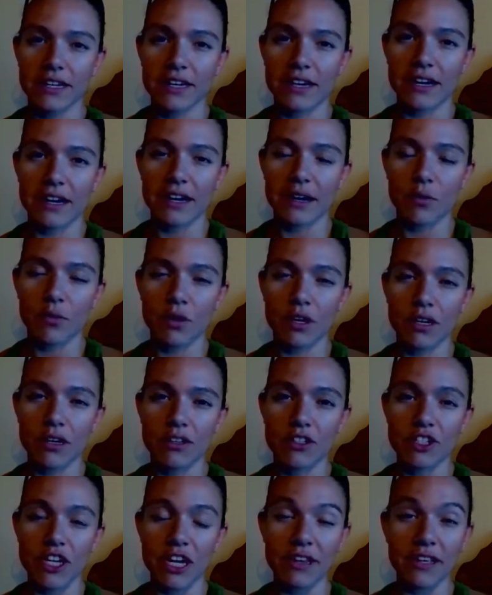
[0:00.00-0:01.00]
uh,
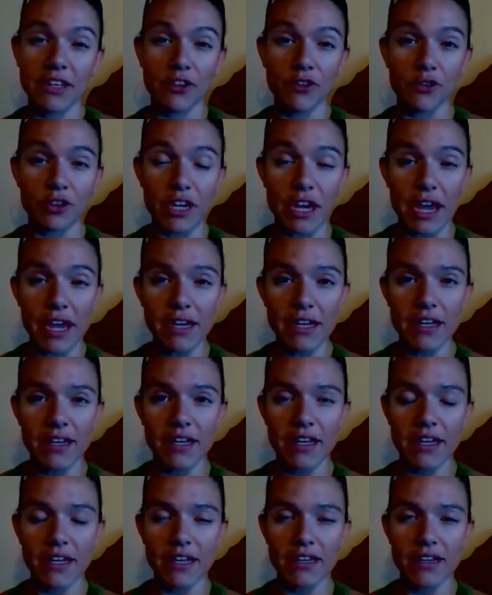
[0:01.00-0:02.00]
when Chalene
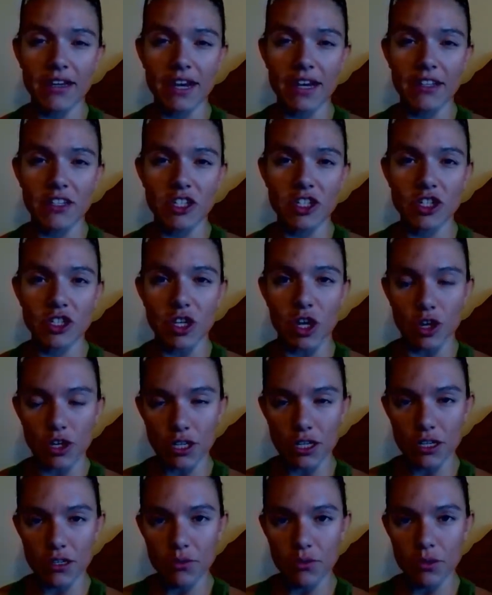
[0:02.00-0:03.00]
created it, it kind of
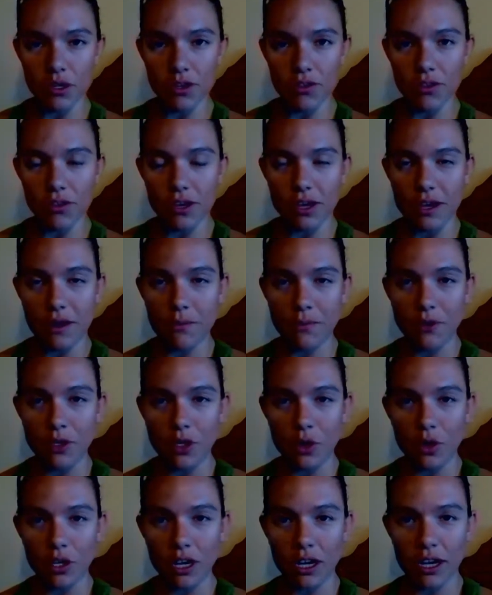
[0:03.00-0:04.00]
started with um,
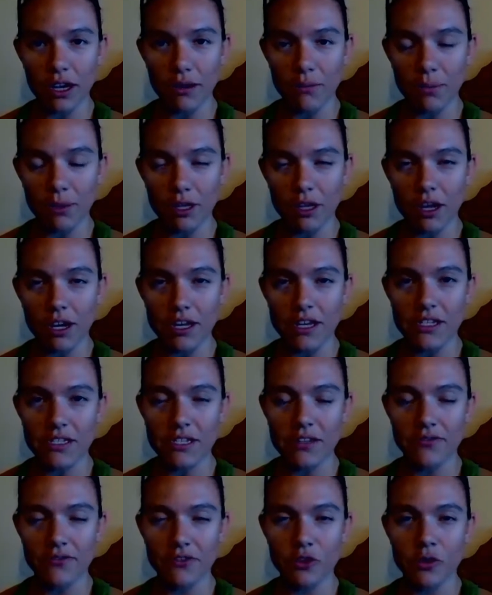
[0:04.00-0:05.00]
yoga and
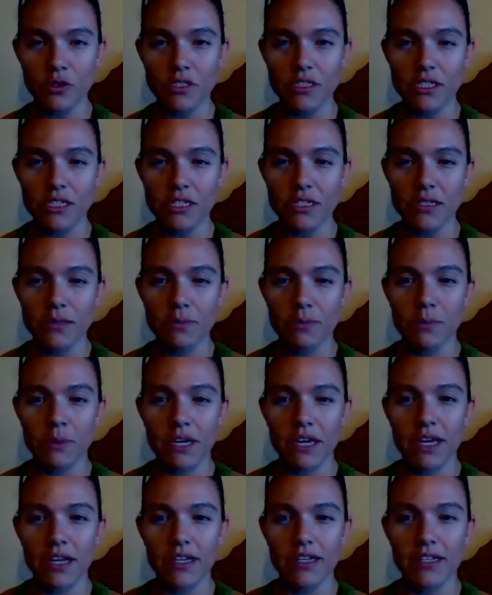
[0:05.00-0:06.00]
Pilates influences,
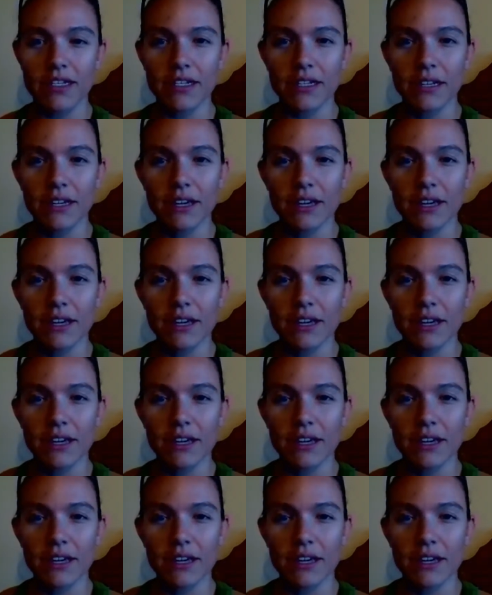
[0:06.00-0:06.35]
but